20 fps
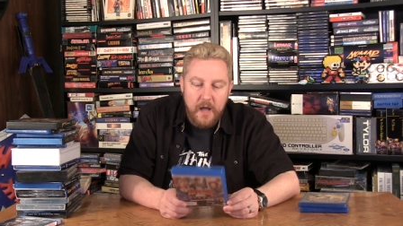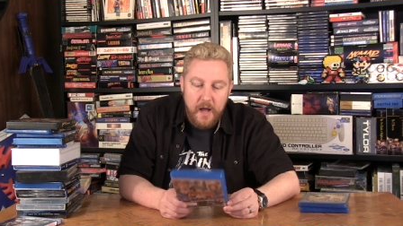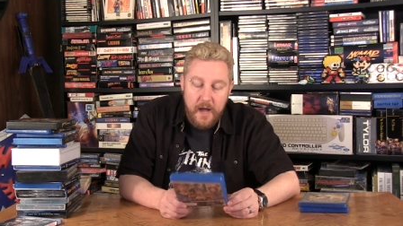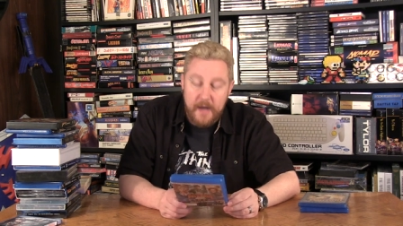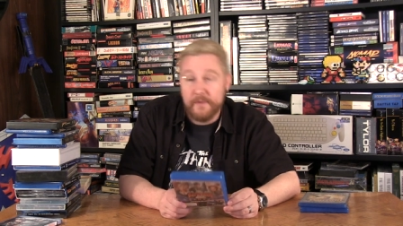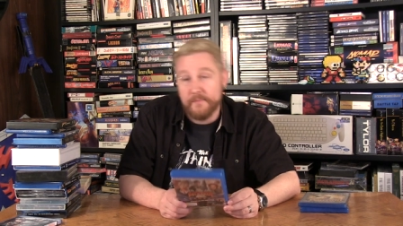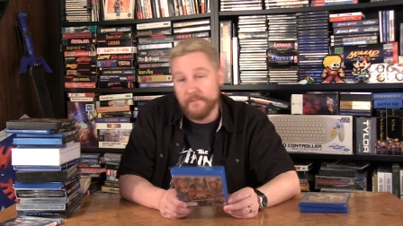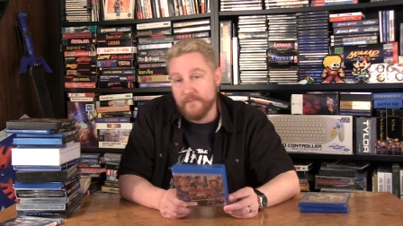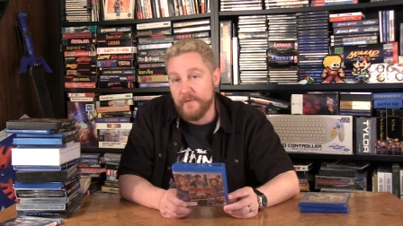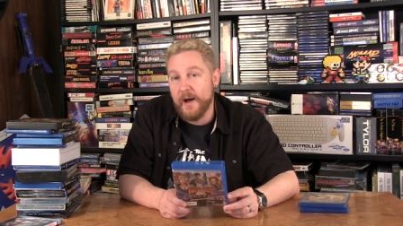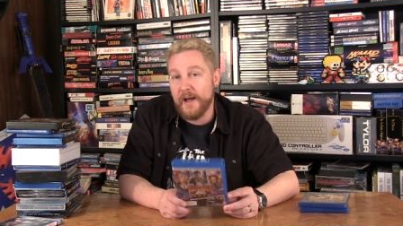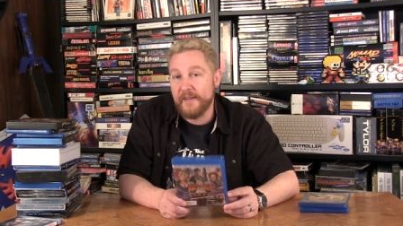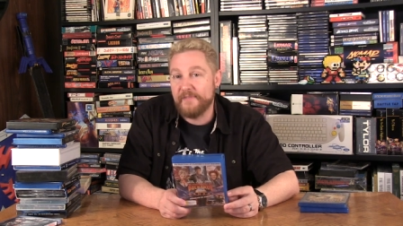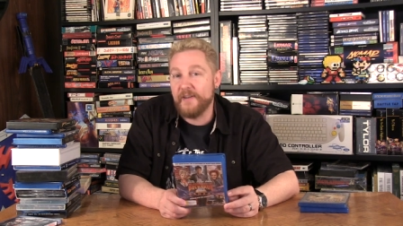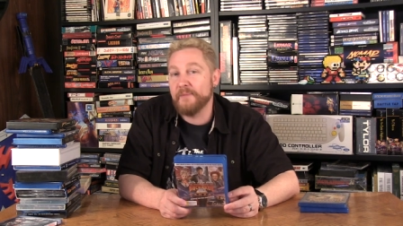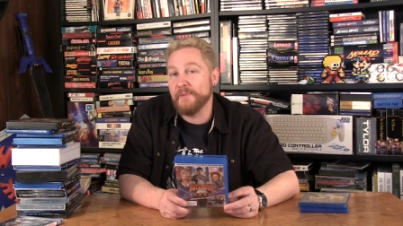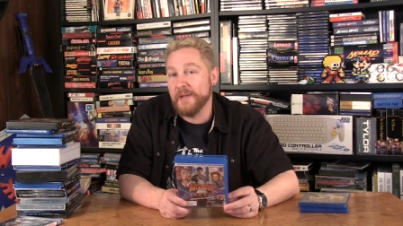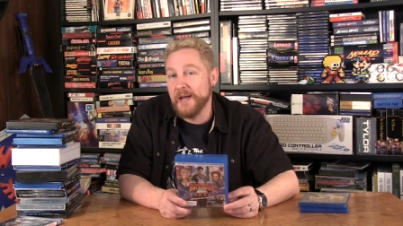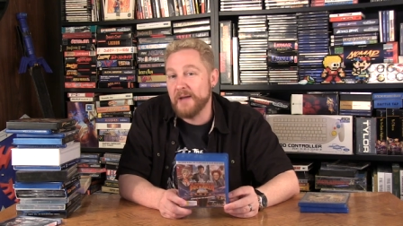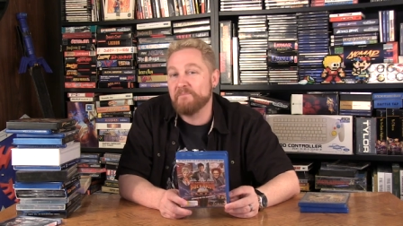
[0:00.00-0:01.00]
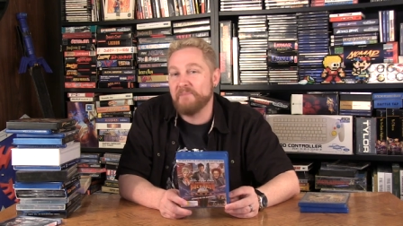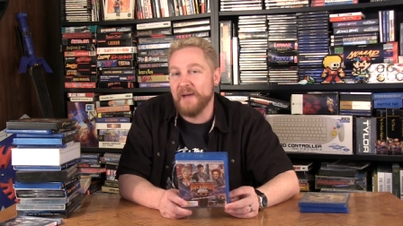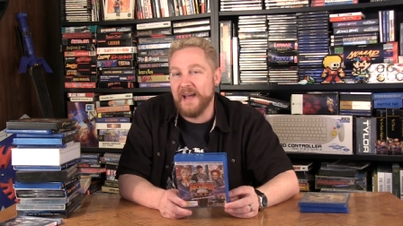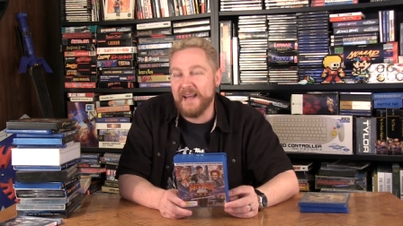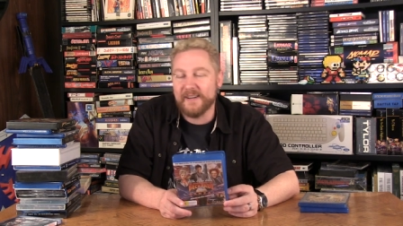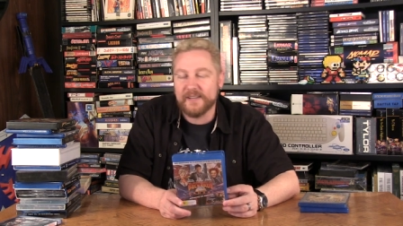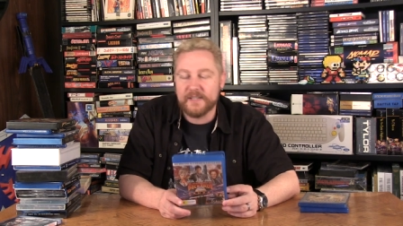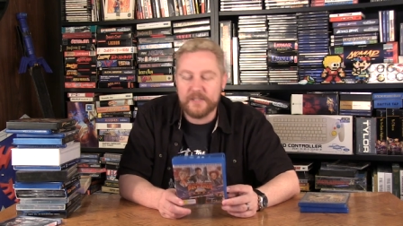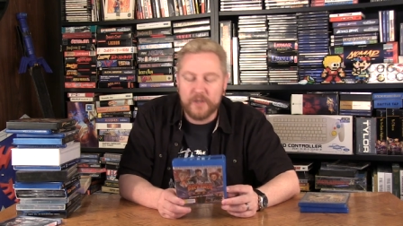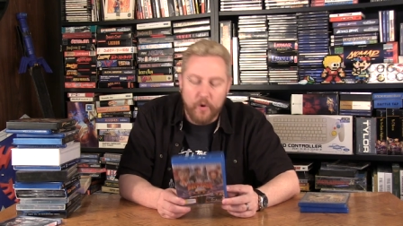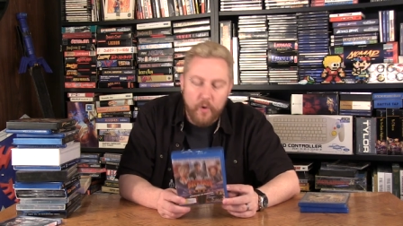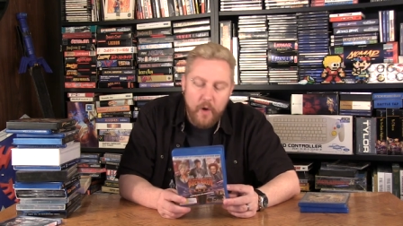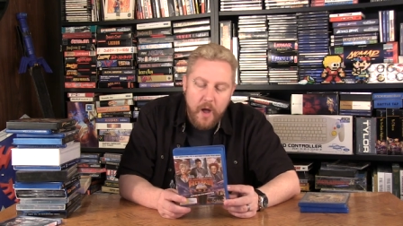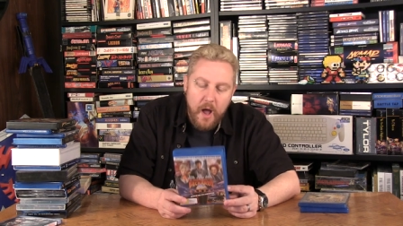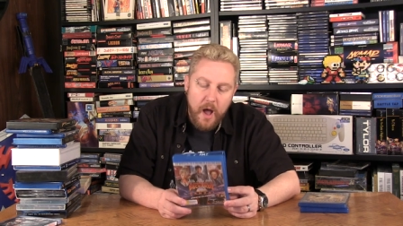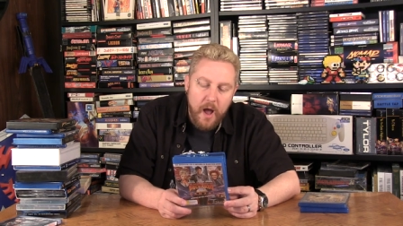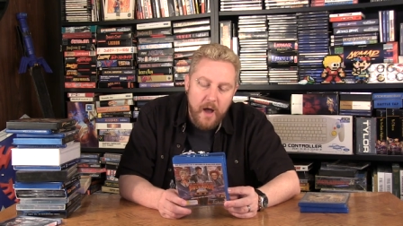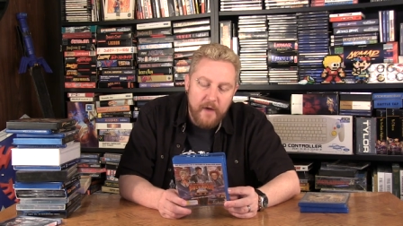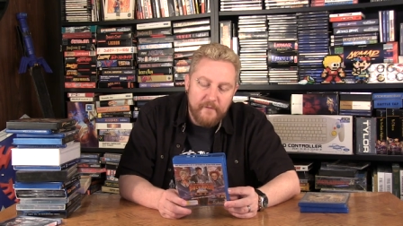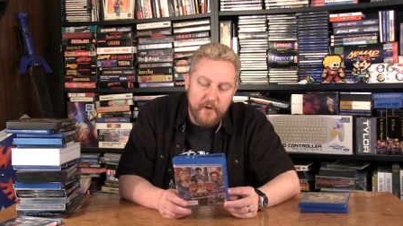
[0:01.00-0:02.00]
and my family had beta, so
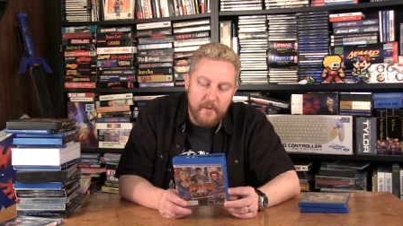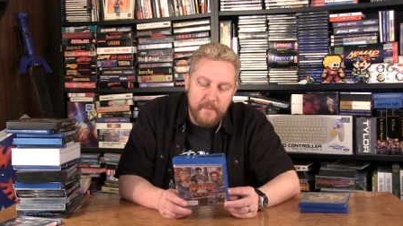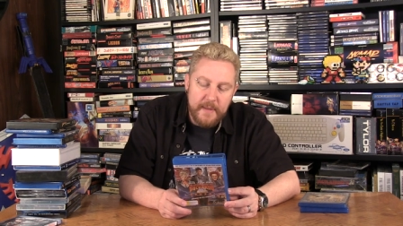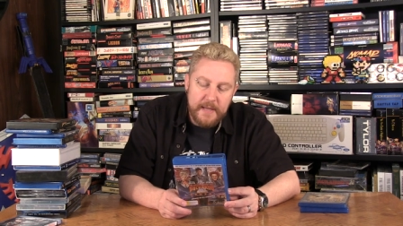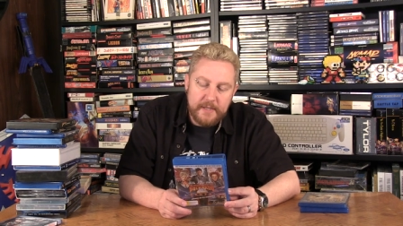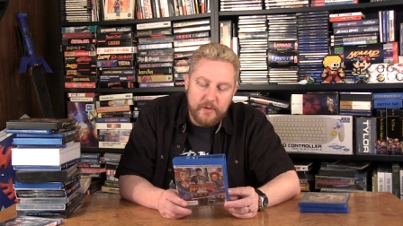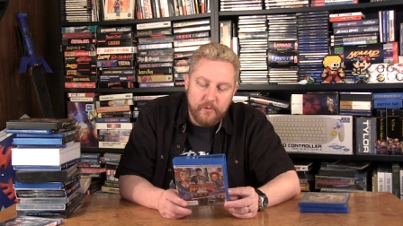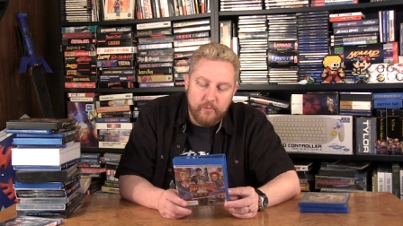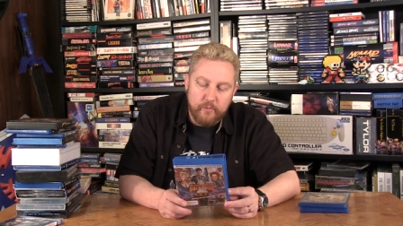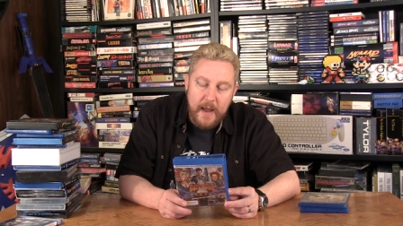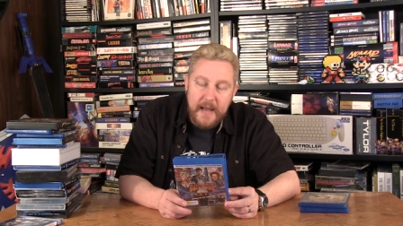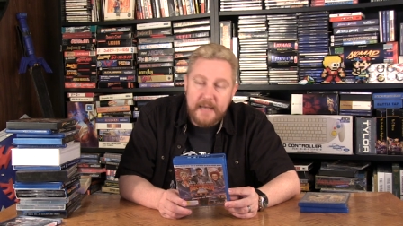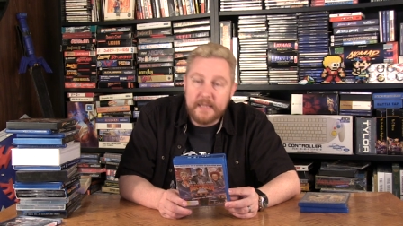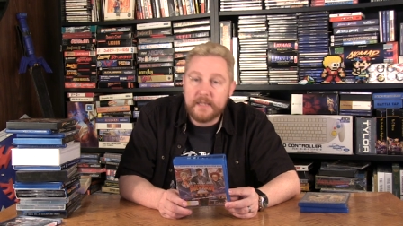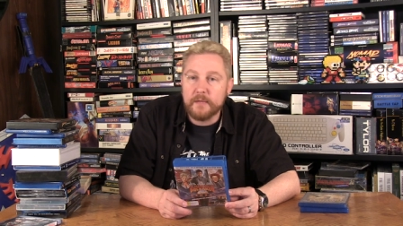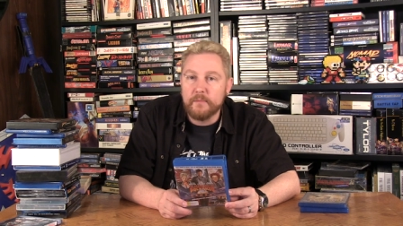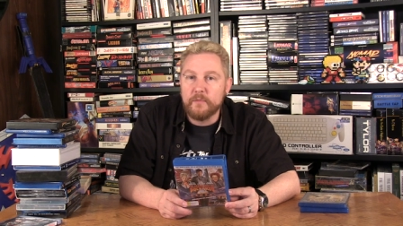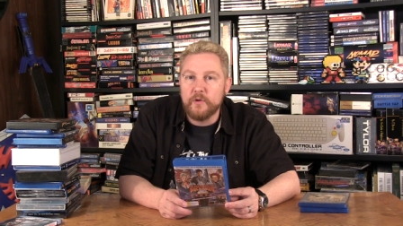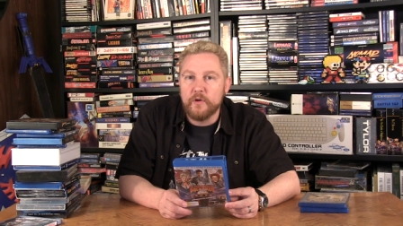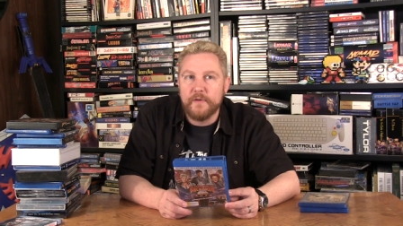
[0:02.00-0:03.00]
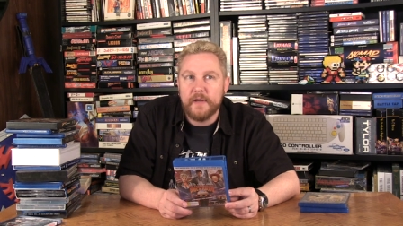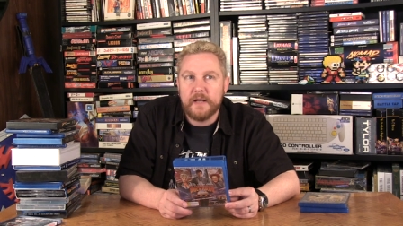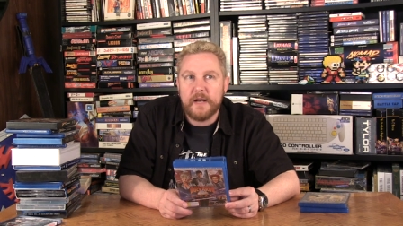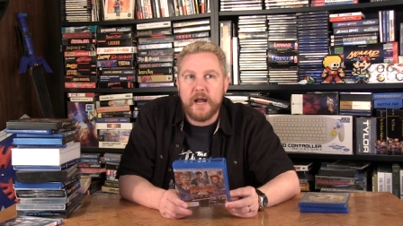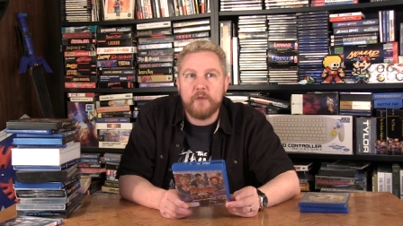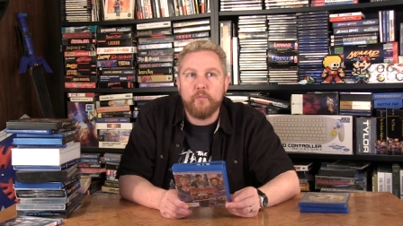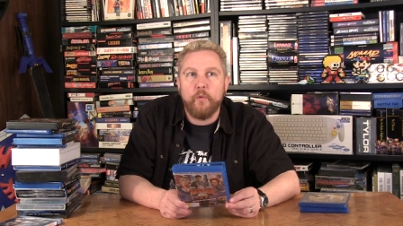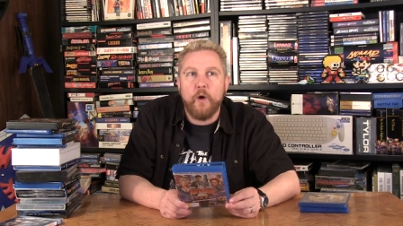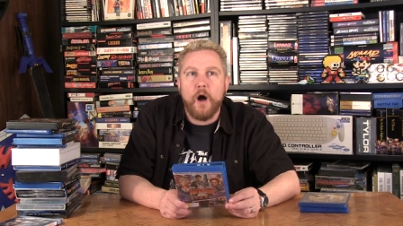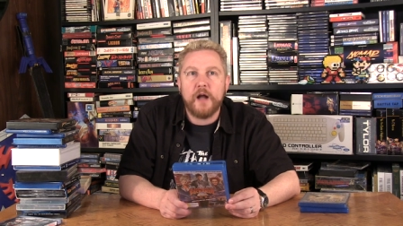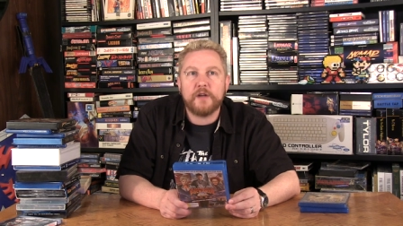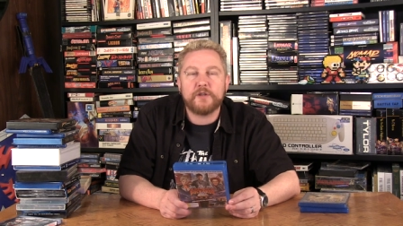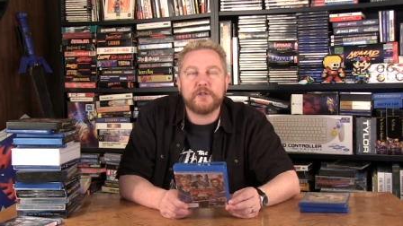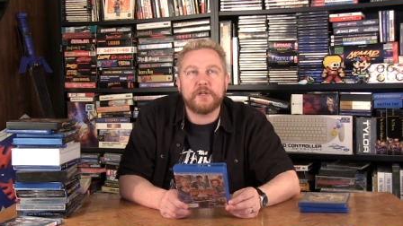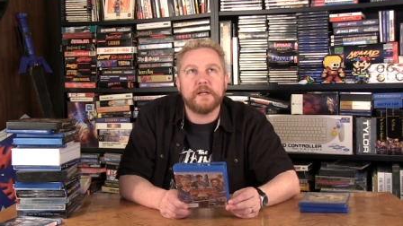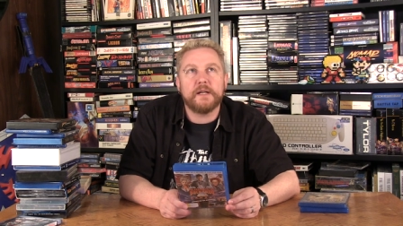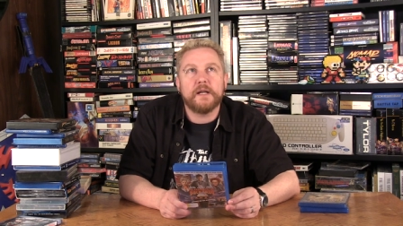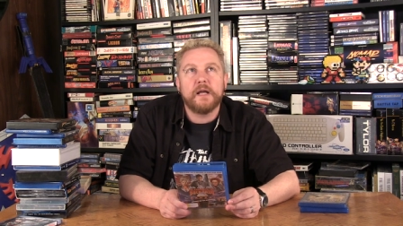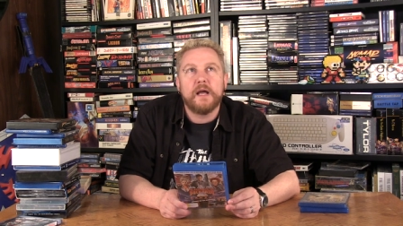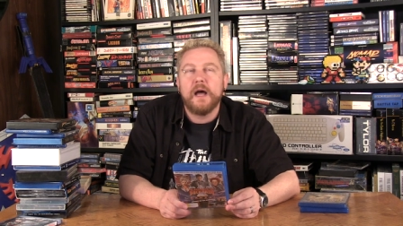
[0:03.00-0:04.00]
for me to rent the movie, and I
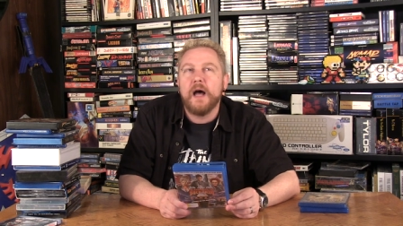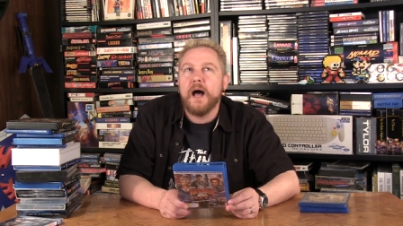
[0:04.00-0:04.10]
watched it.